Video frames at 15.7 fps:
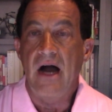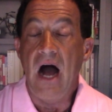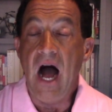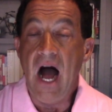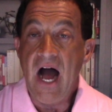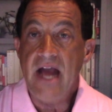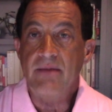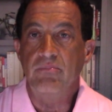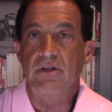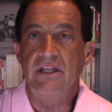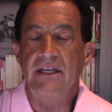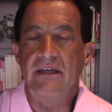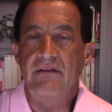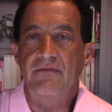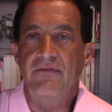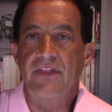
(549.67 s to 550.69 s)
I
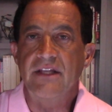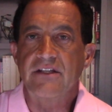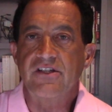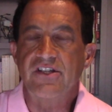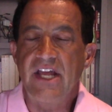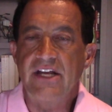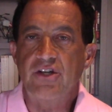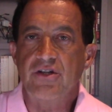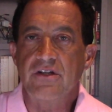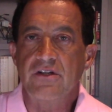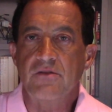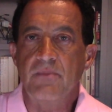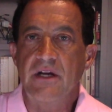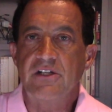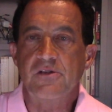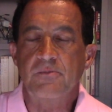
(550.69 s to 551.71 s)
believe that sanctions
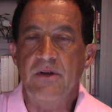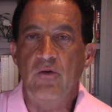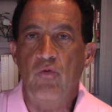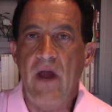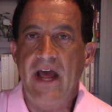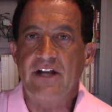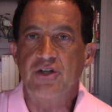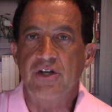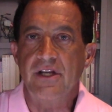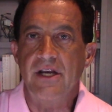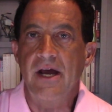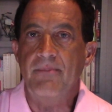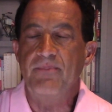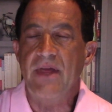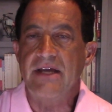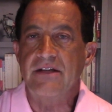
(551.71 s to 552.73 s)
must be ratcheted
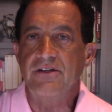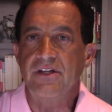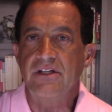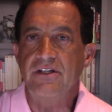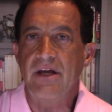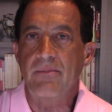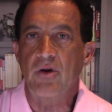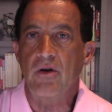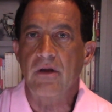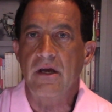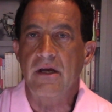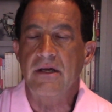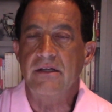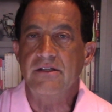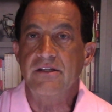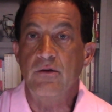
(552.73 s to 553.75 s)
up as